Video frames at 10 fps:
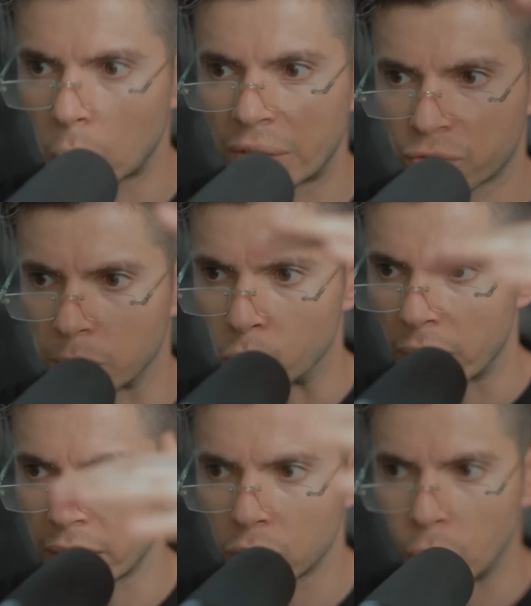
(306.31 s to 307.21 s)
went from
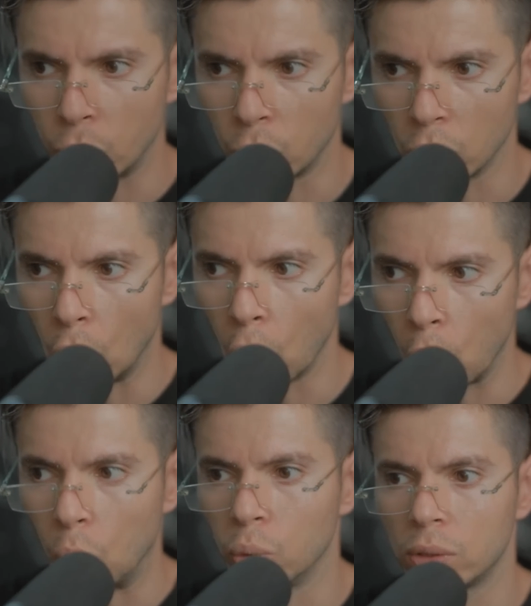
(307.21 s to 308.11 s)
red to
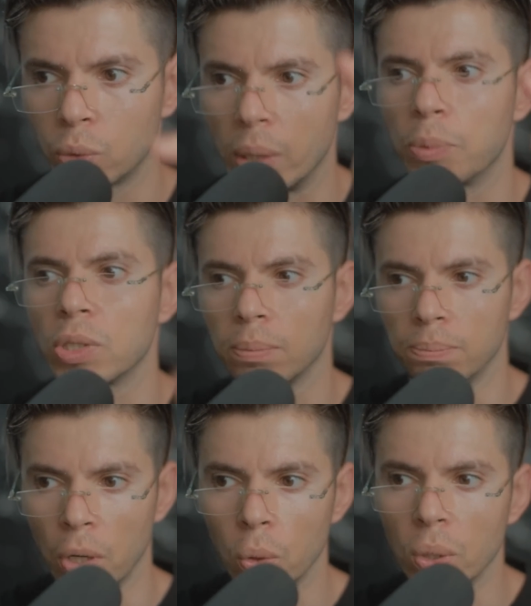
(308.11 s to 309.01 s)
gold to
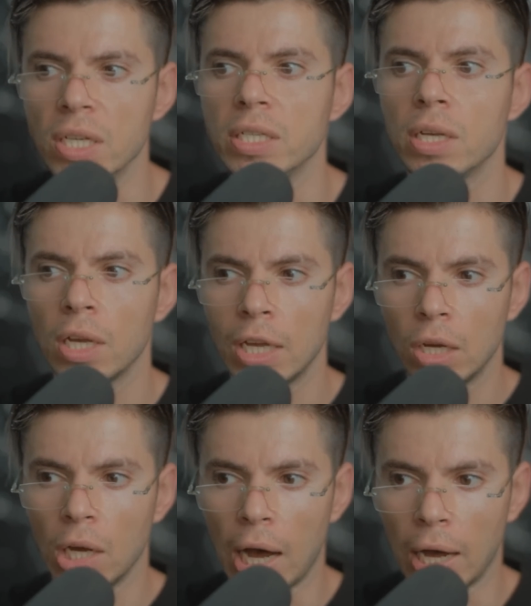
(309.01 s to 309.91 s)
represent BoA's
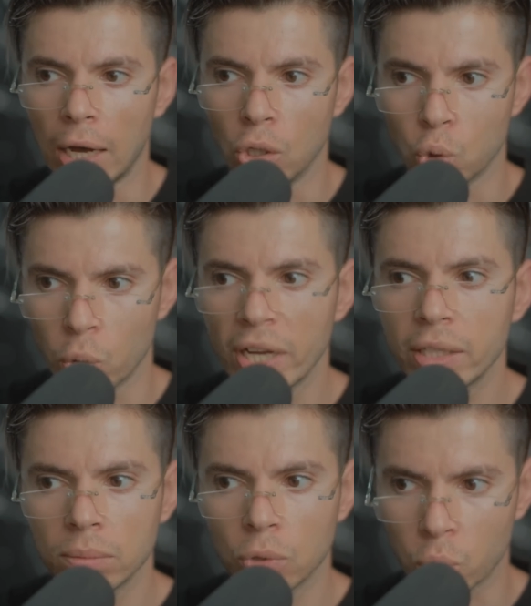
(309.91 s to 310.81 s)

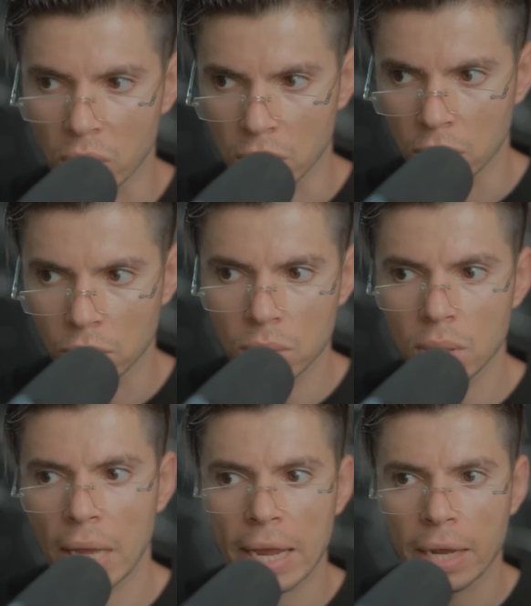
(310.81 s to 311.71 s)
red crystals
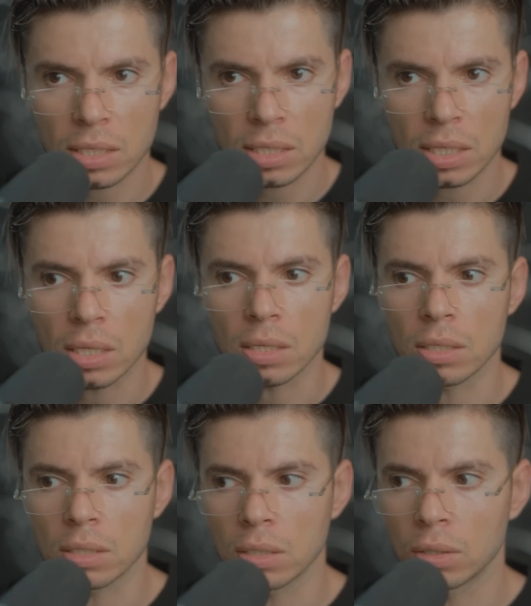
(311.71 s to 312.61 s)
and
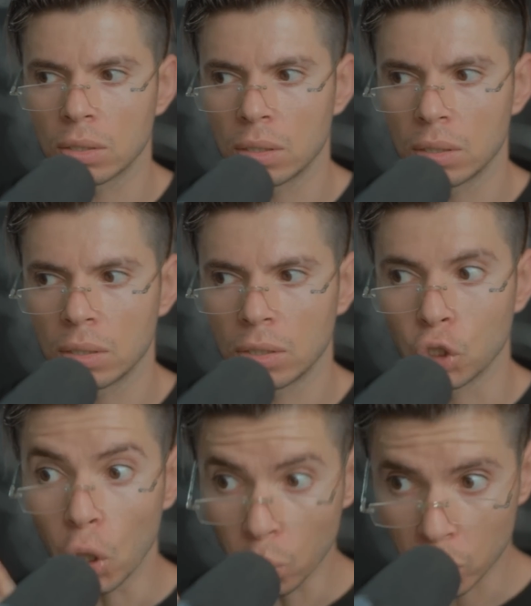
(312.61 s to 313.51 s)
XIN's
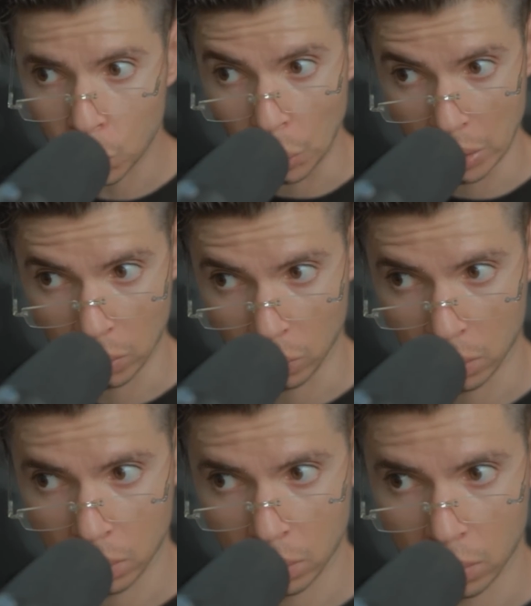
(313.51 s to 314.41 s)
gold
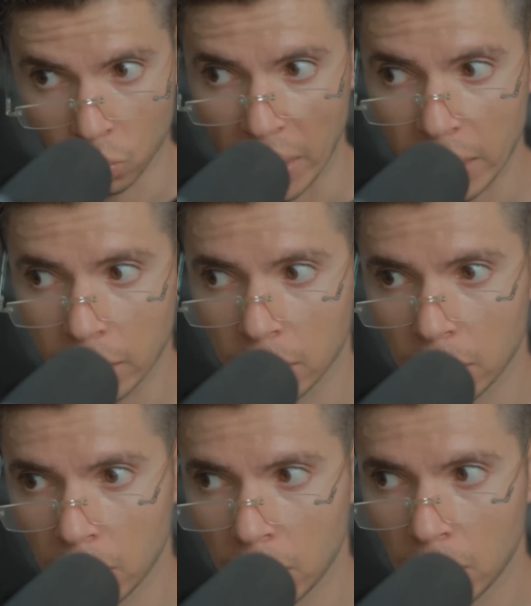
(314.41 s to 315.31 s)
crystals, right?
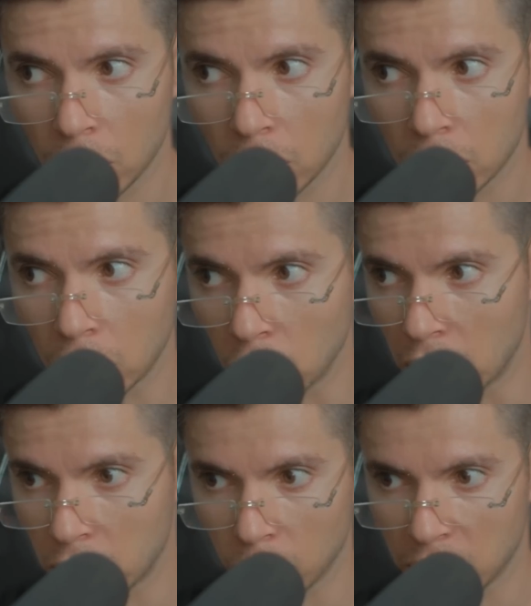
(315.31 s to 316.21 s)
So
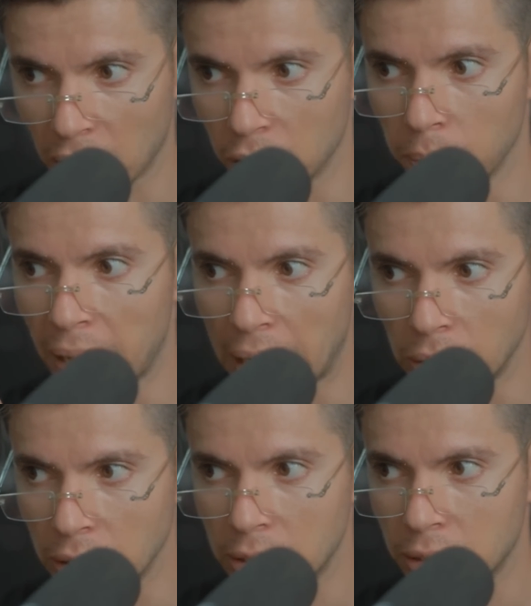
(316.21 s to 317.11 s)
it's almost like the
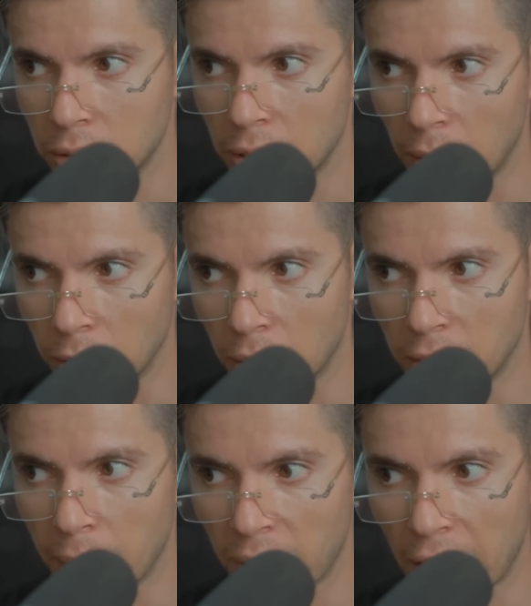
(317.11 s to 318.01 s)
balance and
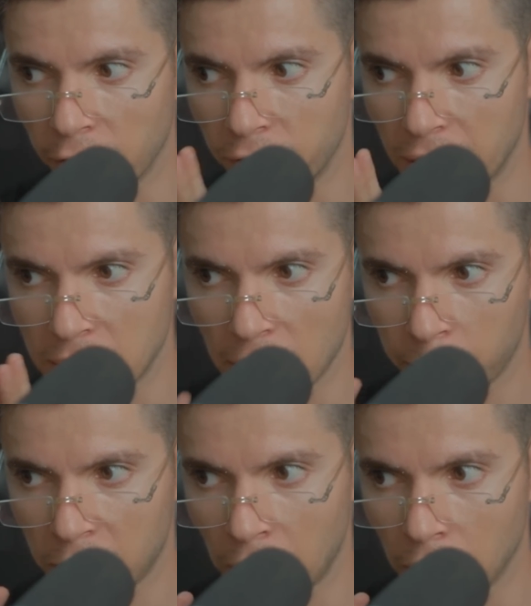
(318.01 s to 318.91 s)
them kind of
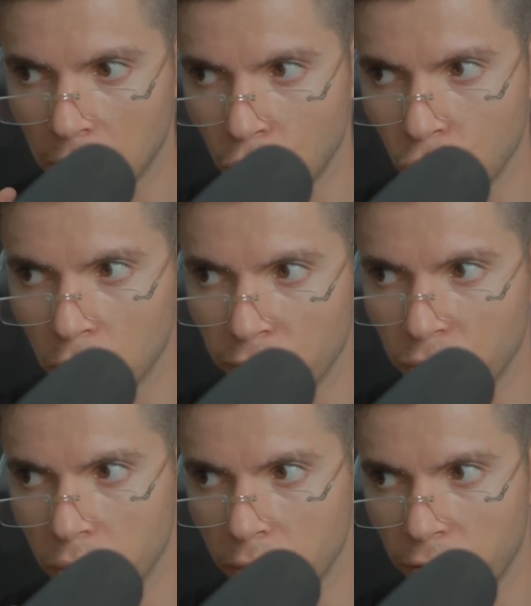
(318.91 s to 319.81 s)
accepting each other
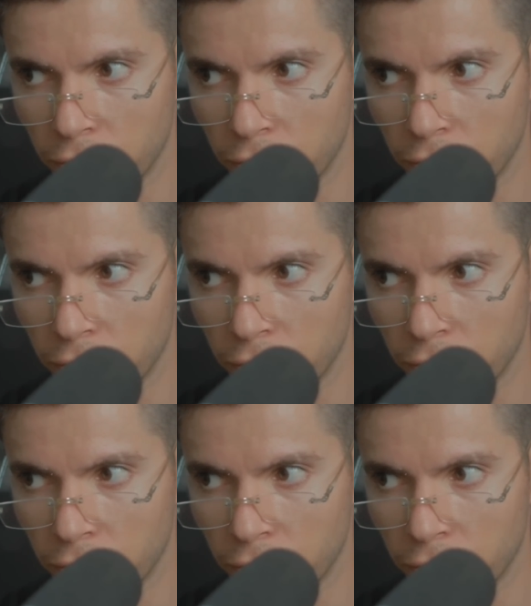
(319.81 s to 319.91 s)
for,